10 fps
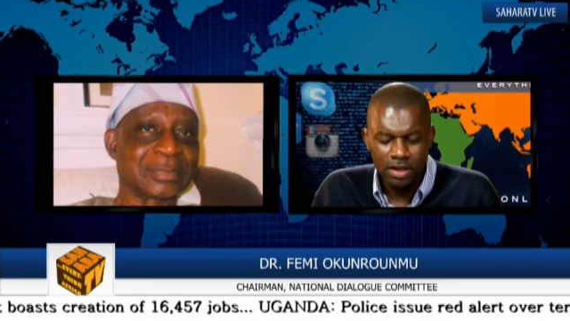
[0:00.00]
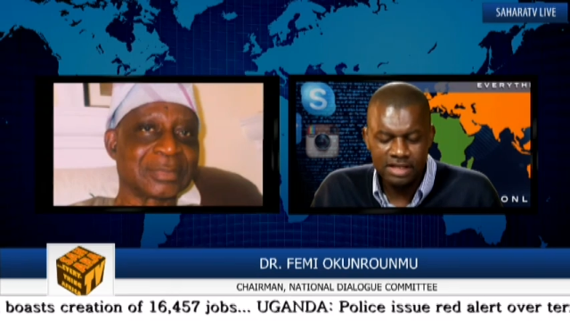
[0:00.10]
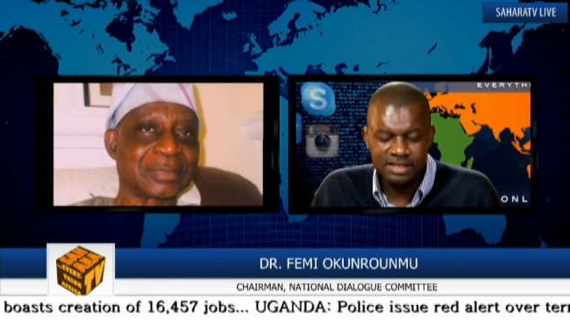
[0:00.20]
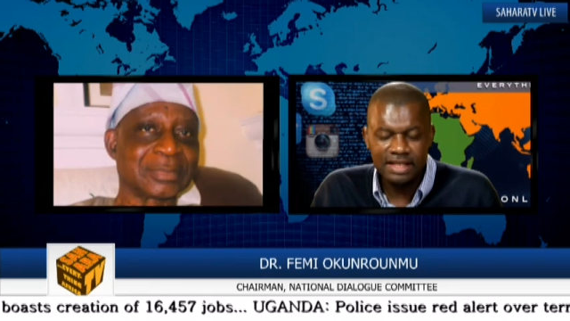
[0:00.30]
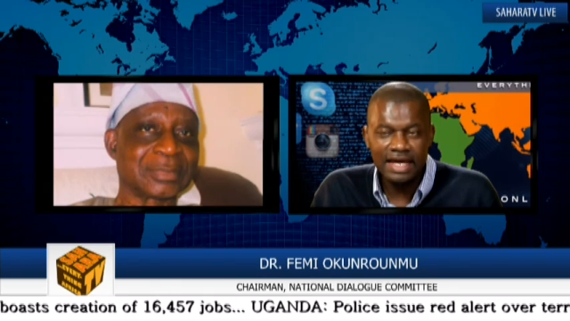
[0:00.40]

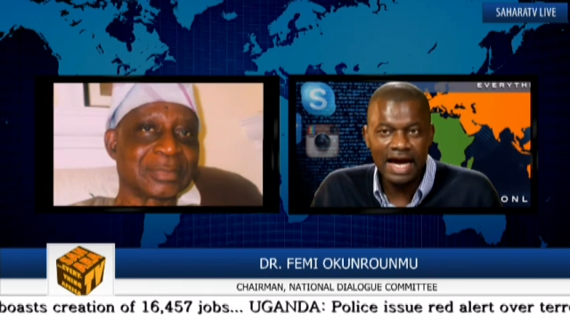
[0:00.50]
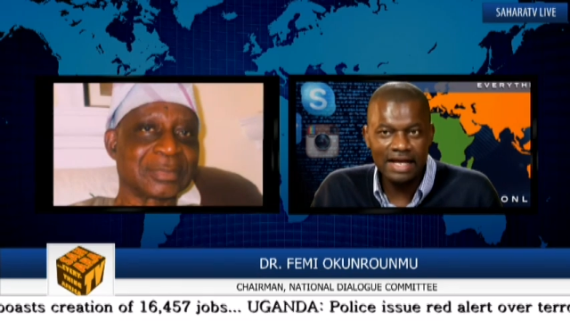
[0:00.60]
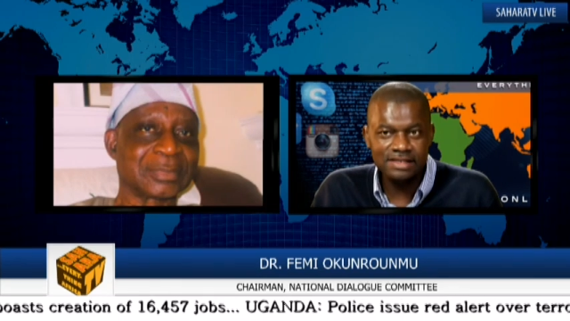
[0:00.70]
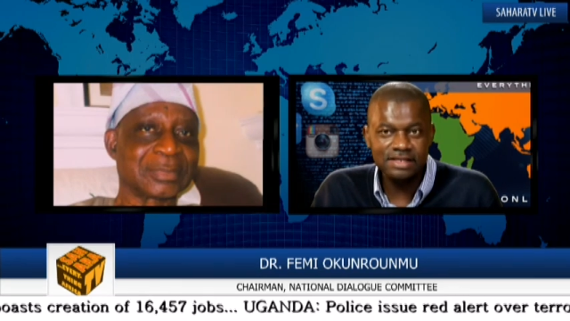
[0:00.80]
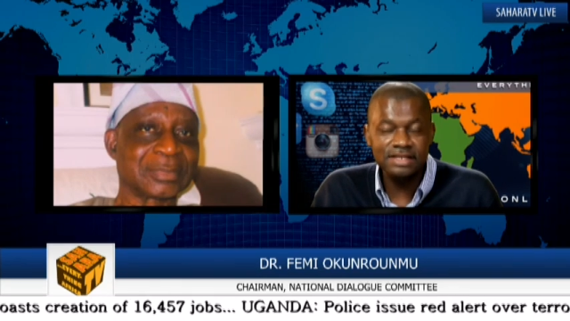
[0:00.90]
Speaker 1: It's in the
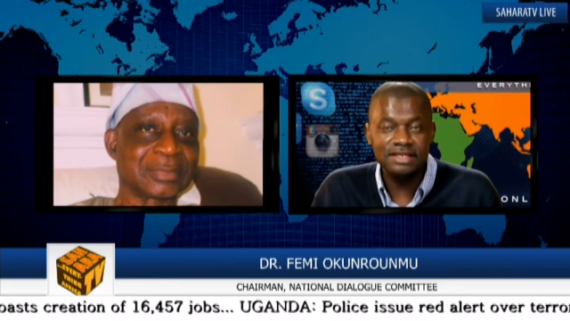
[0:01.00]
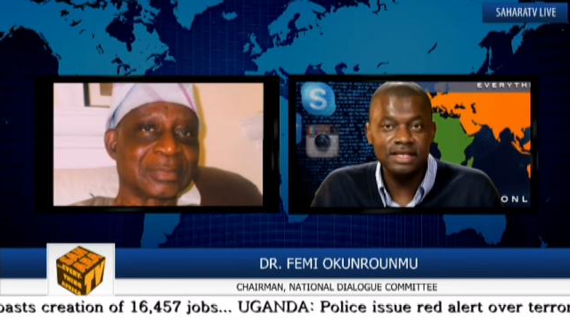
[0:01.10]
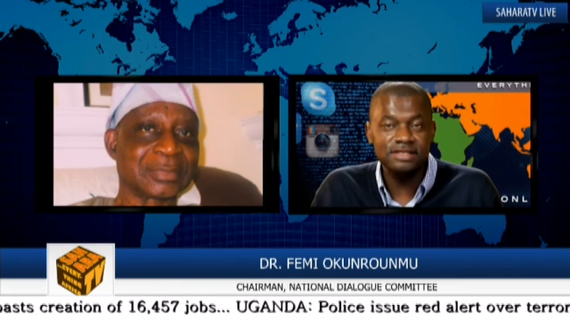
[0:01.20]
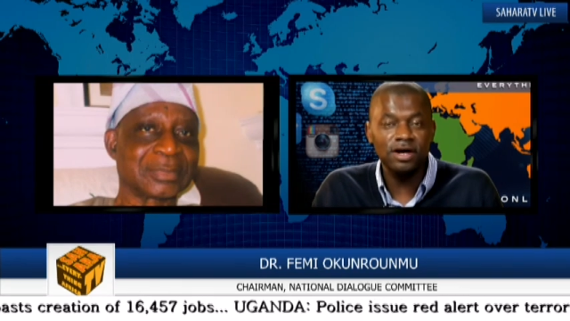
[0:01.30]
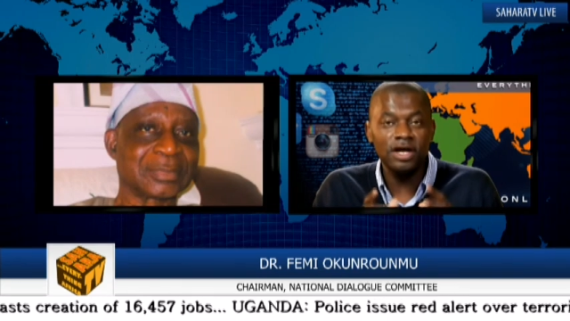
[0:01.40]
hands. Is it?
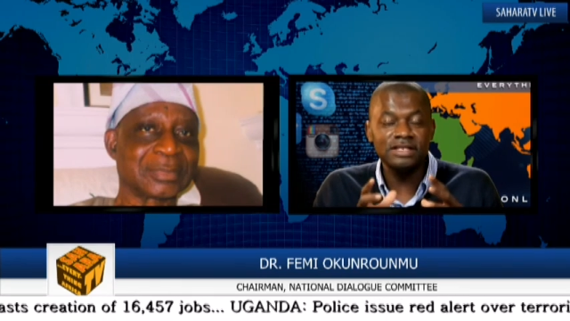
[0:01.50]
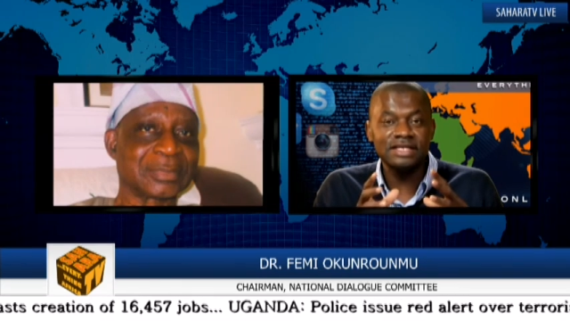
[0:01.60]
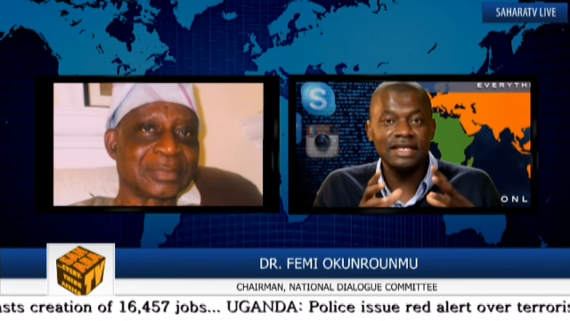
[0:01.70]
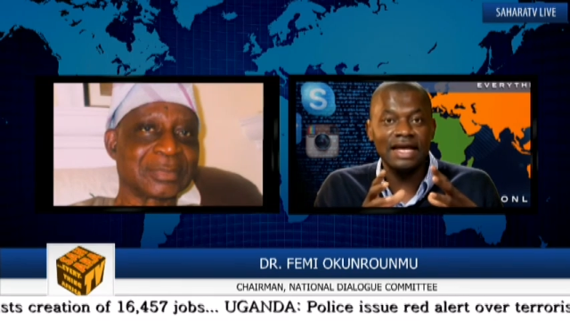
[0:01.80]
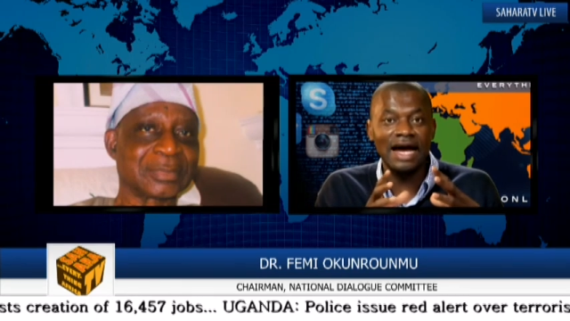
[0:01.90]
It's not. Is it
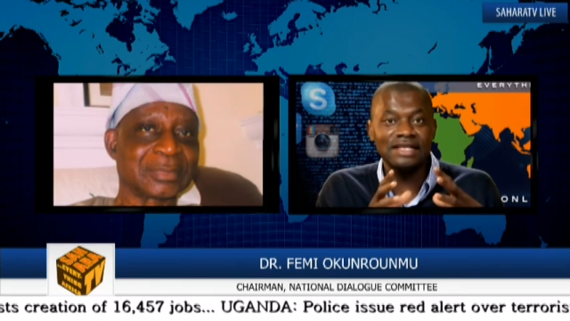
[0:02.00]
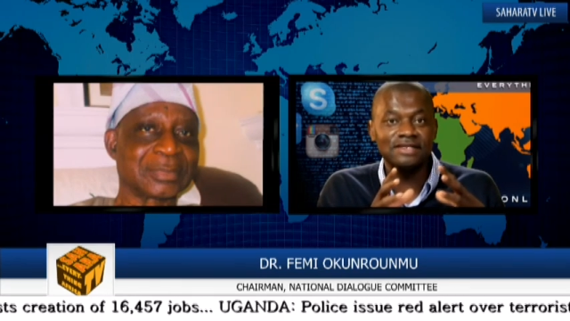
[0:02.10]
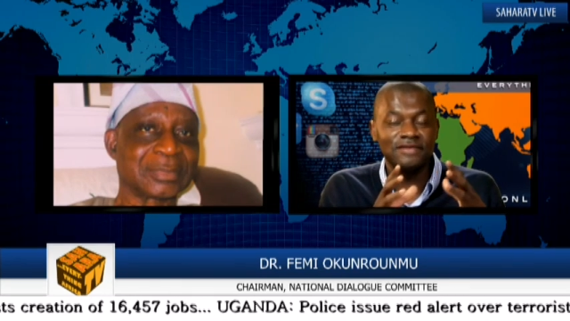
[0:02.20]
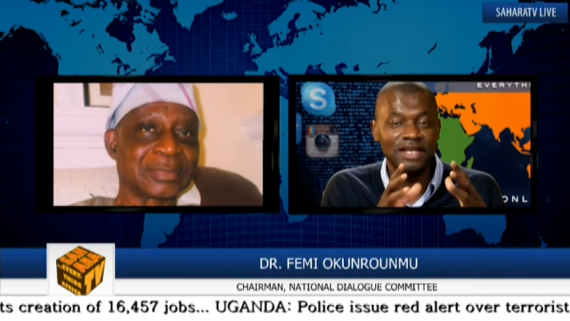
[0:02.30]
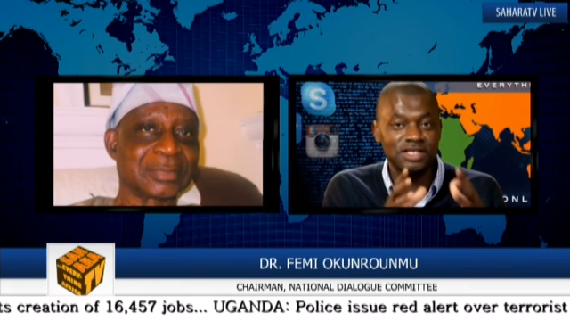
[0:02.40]
in the hands of
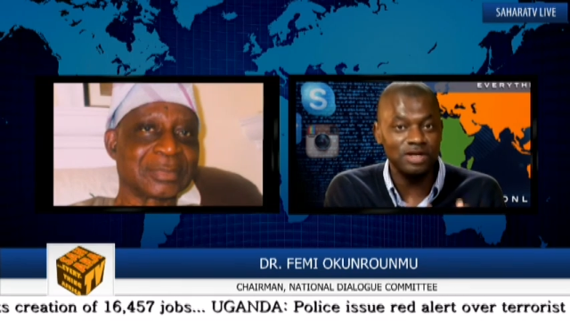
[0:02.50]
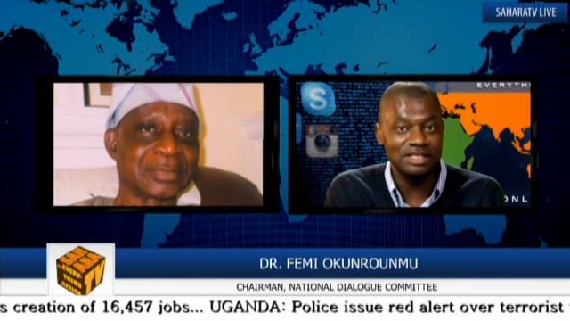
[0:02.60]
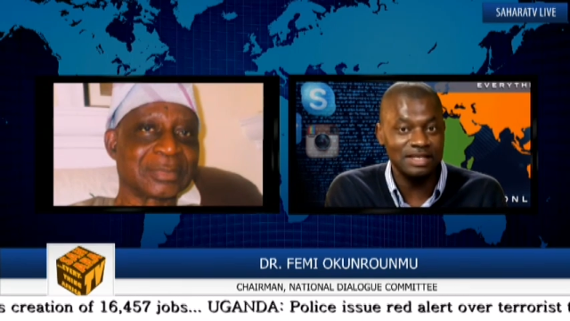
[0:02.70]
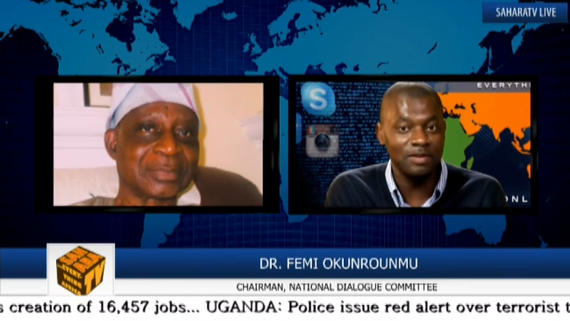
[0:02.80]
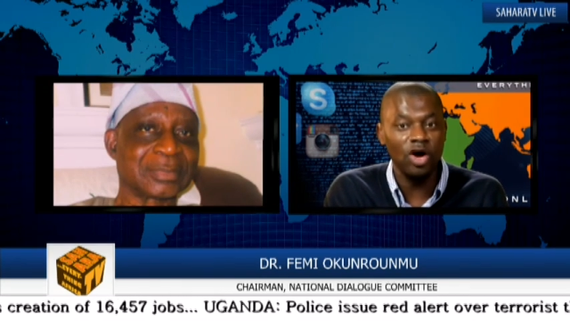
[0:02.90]
the National
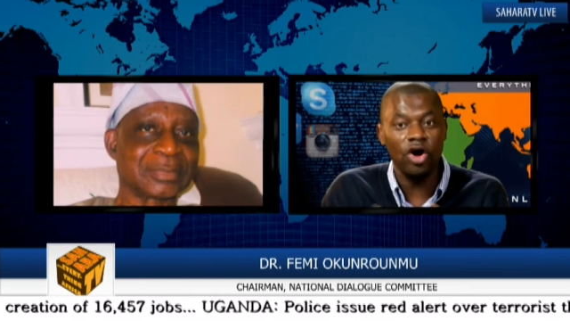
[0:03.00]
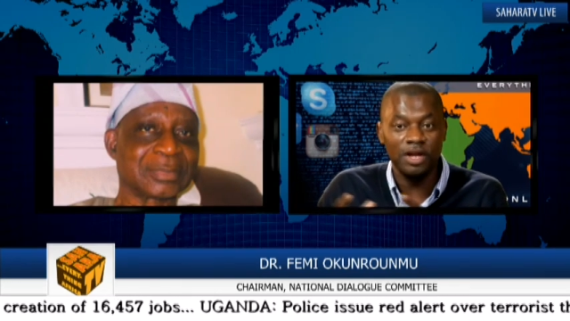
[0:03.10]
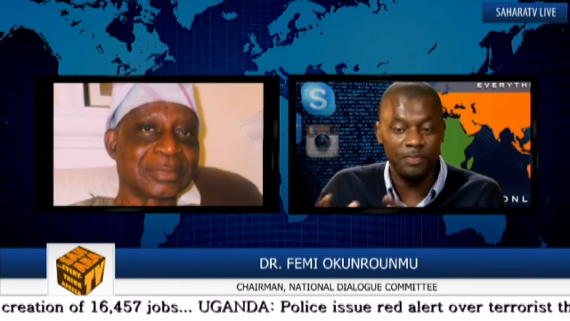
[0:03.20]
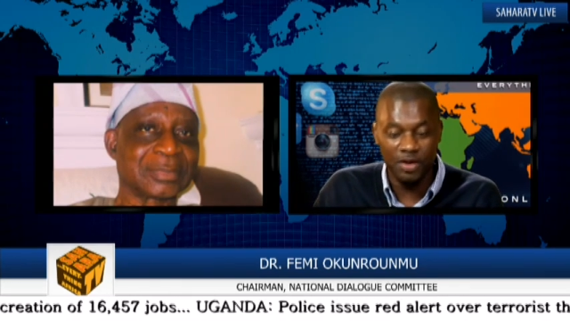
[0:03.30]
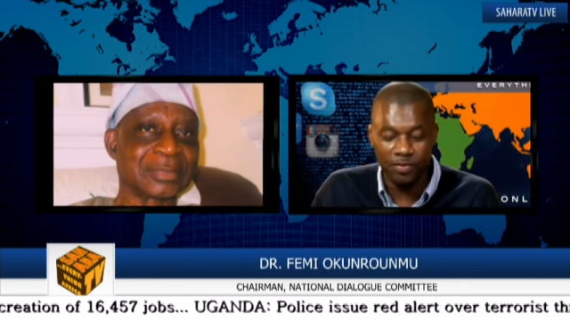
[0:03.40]
Assembly or the
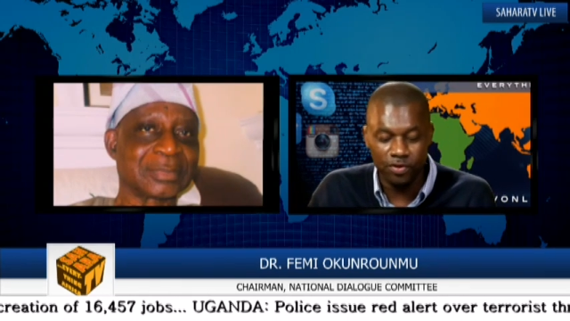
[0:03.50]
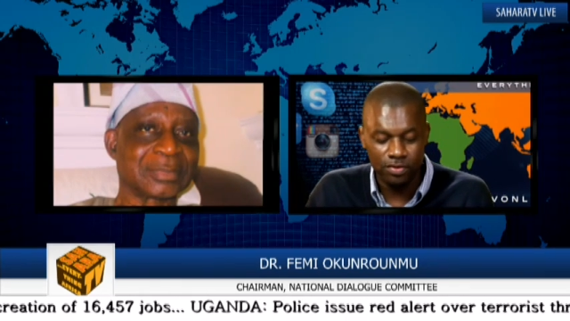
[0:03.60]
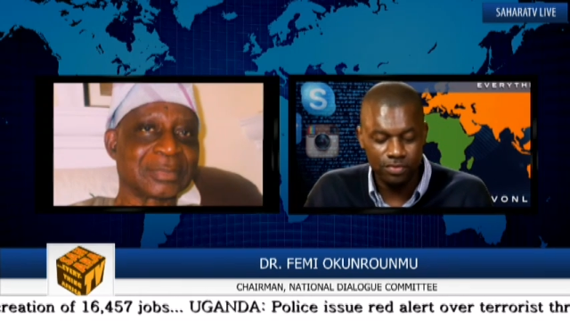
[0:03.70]
people?